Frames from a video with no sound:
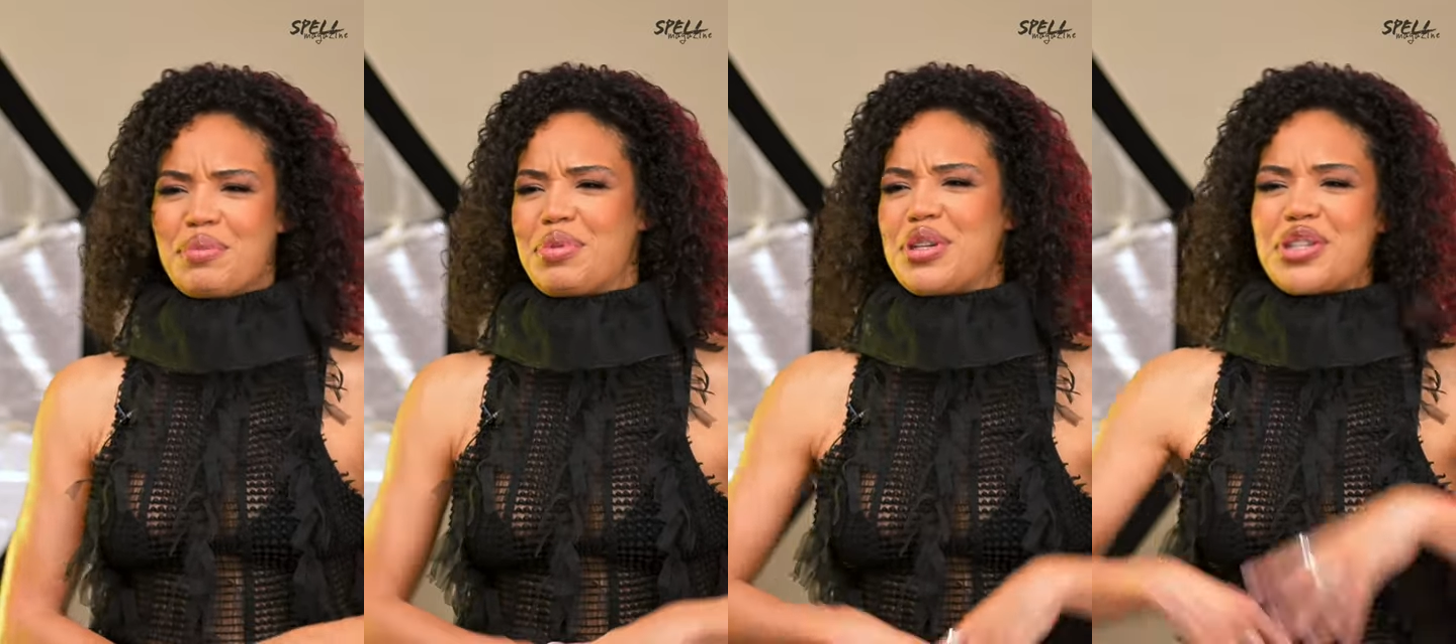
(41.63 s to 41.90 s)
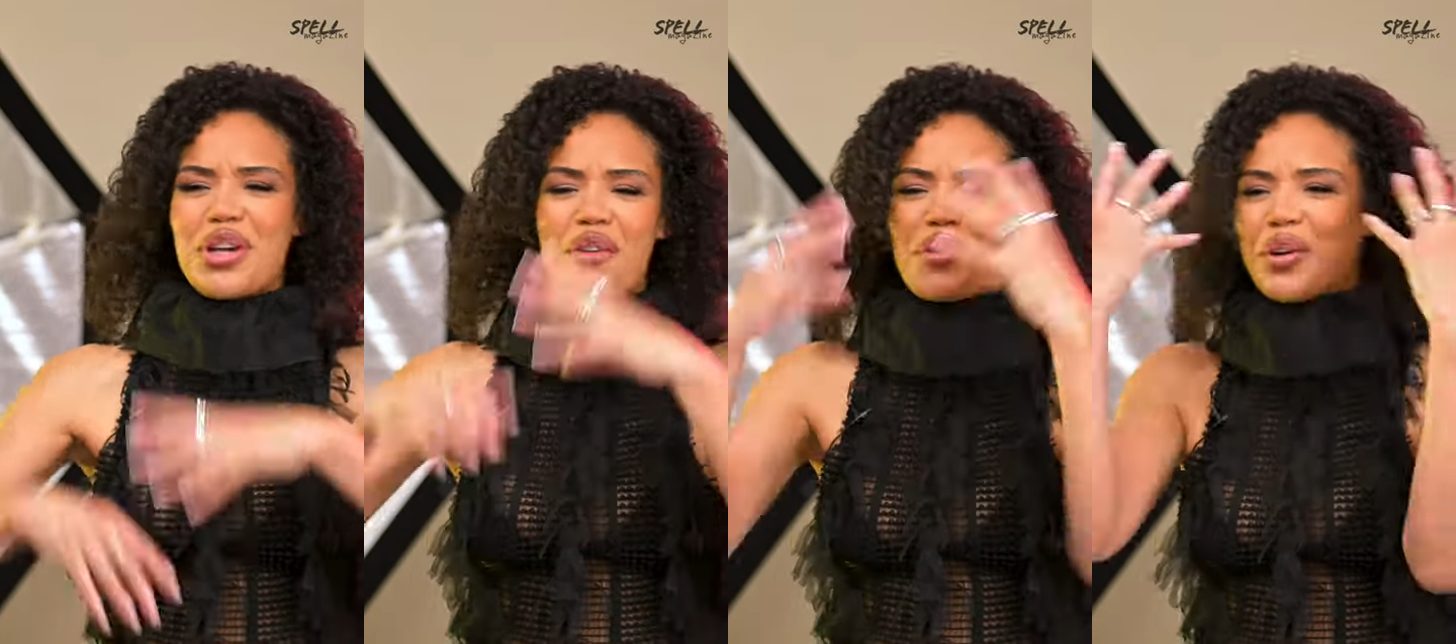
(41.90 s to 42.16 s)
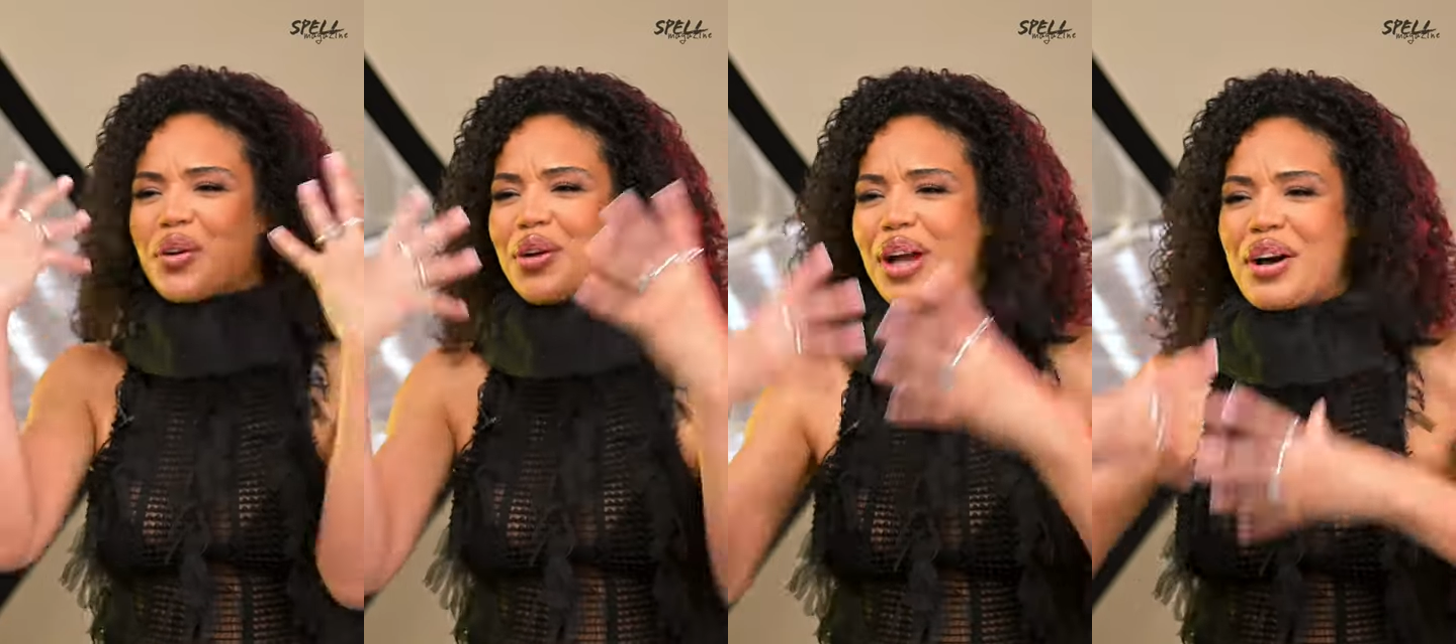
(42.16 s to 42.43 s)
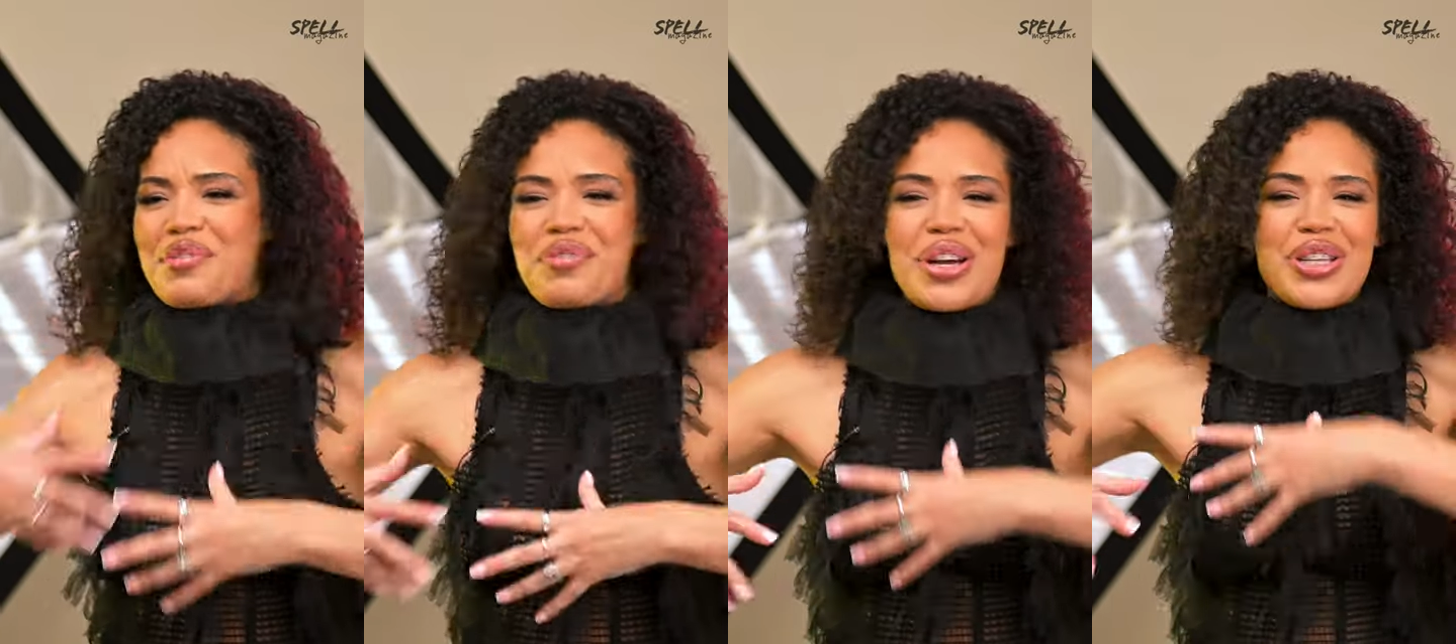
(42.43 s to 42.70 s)
be shoving on
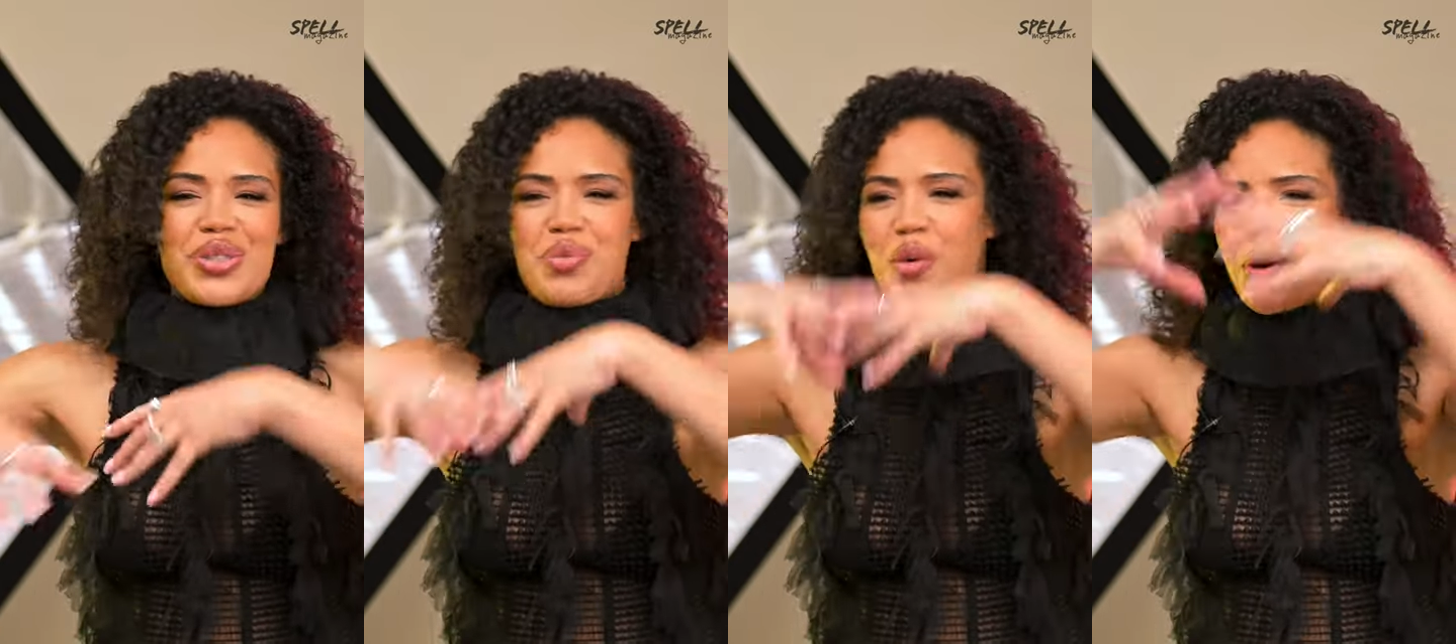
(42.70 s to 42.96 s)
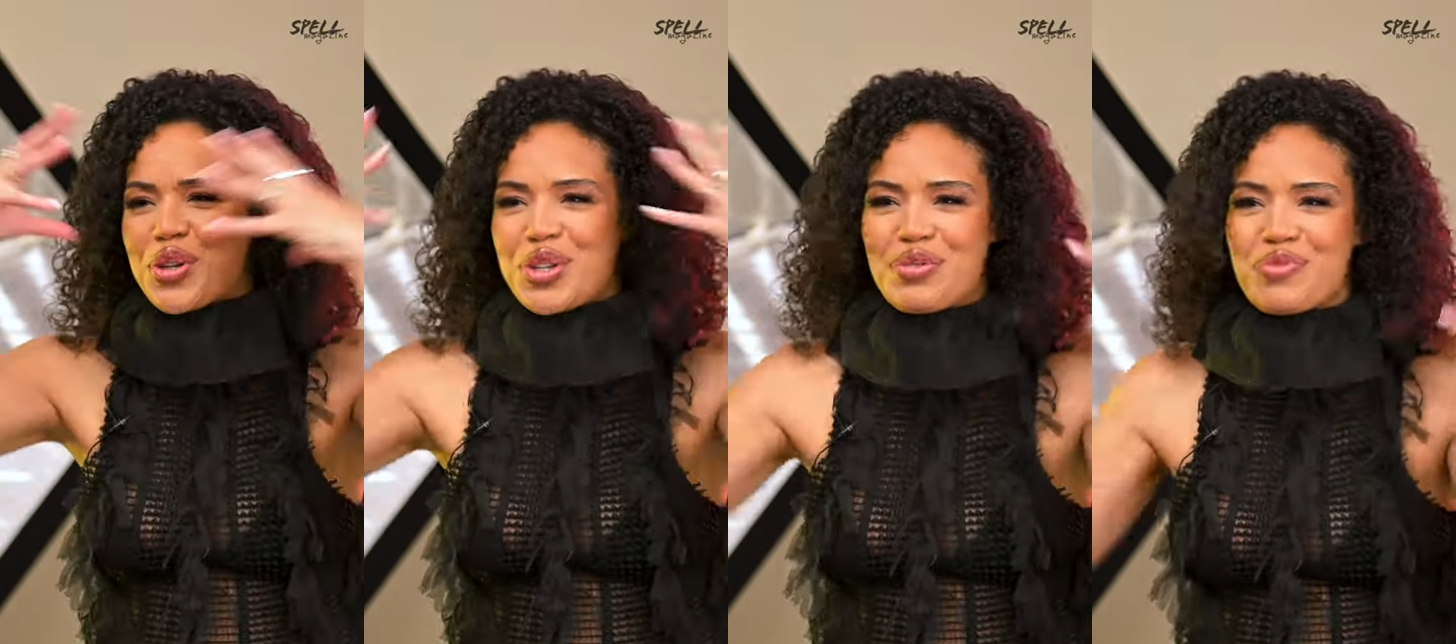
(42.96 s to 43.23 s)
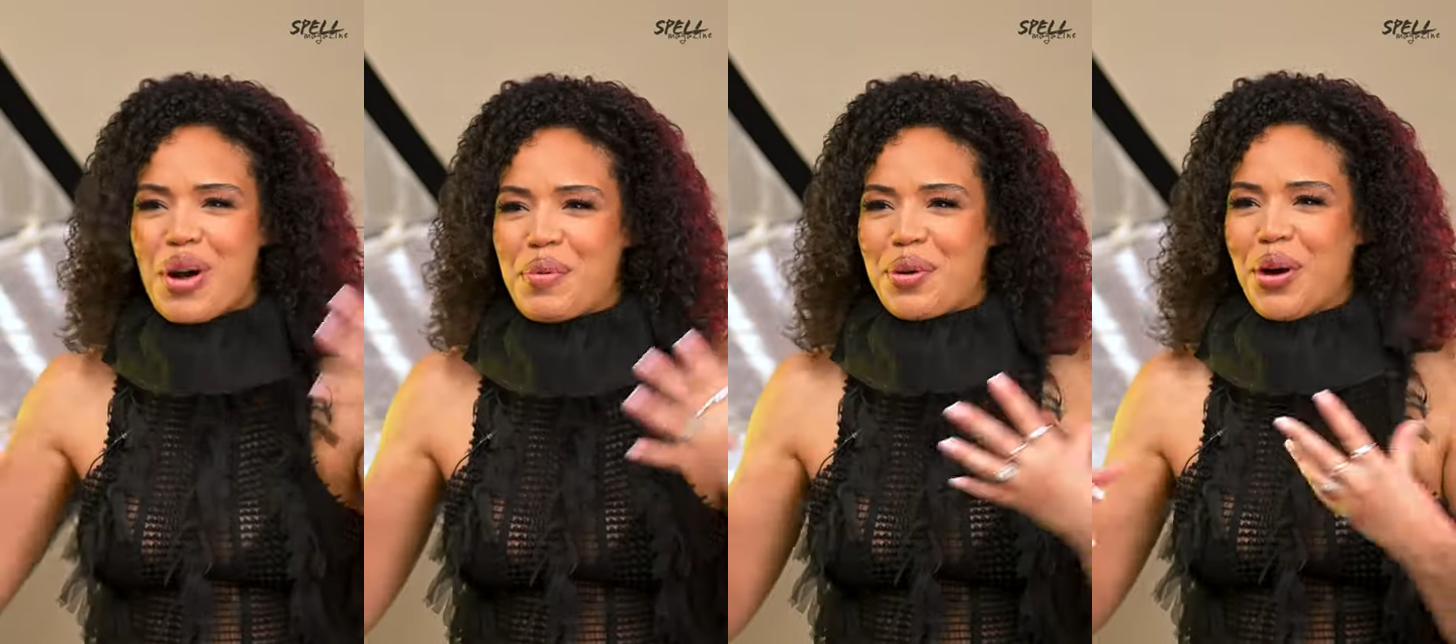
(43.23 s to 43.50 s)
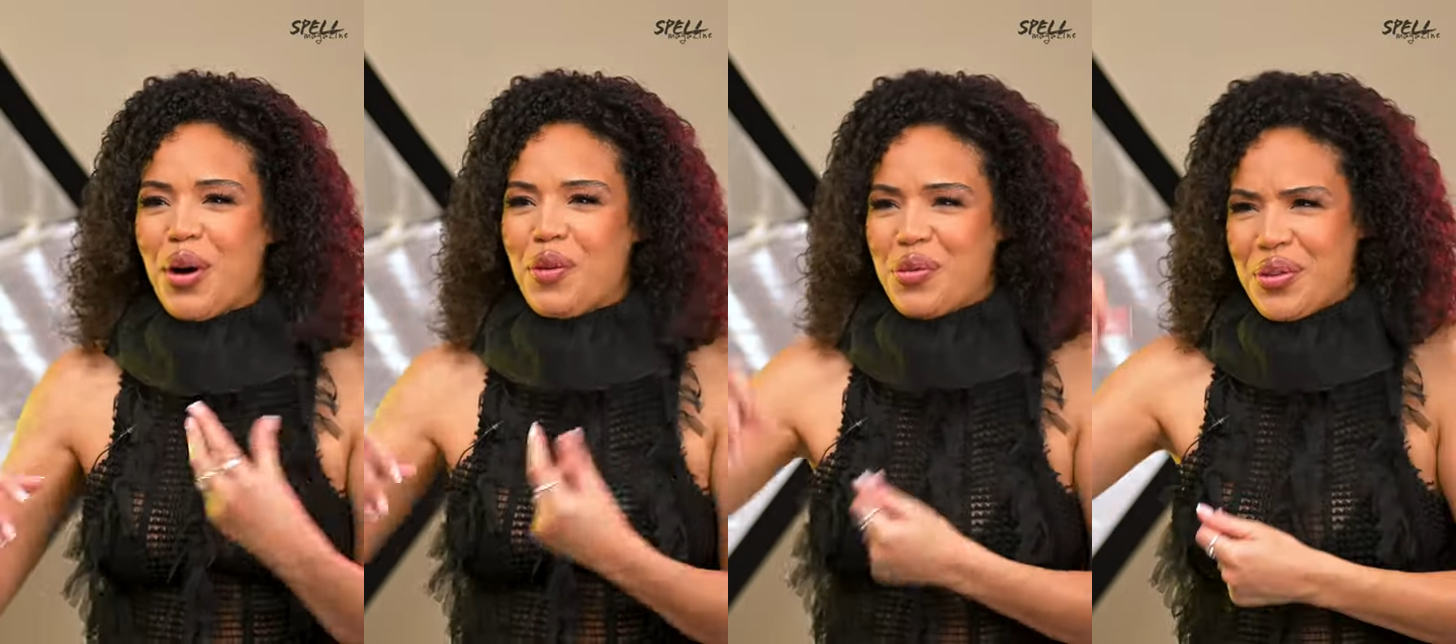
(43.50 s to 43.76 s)
like face wash and
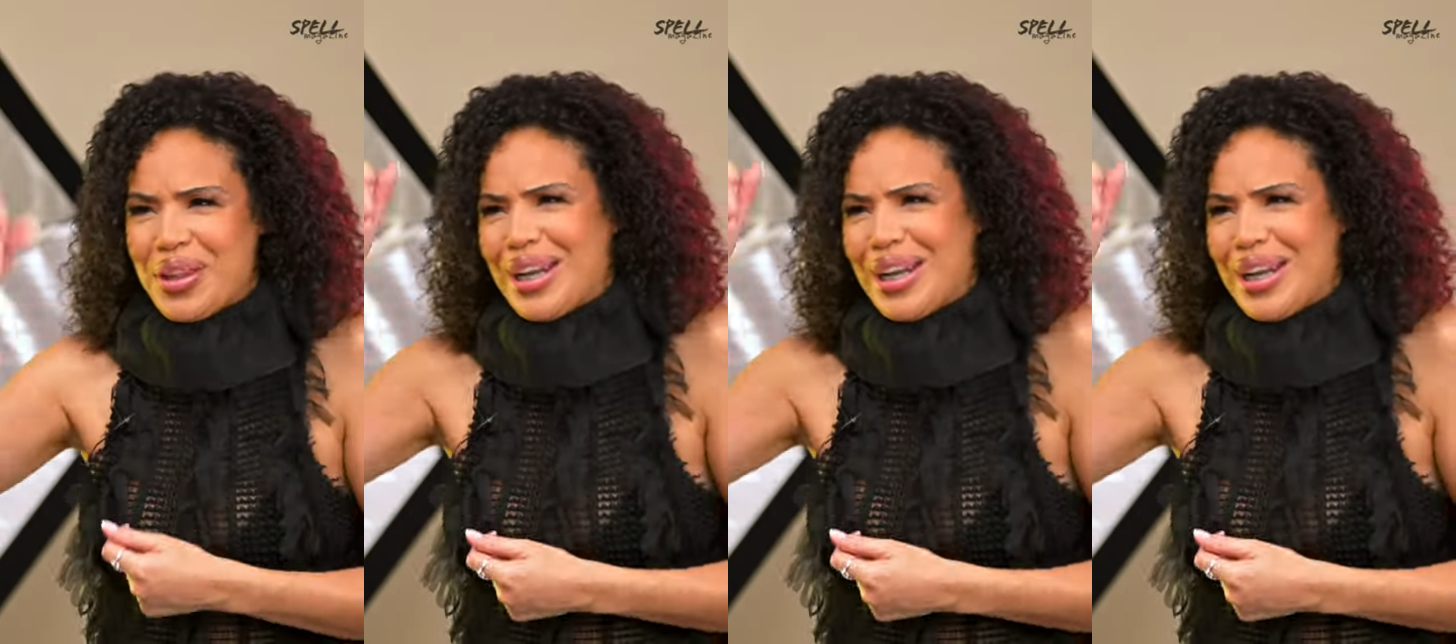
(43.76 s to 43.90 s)
rubbing it off,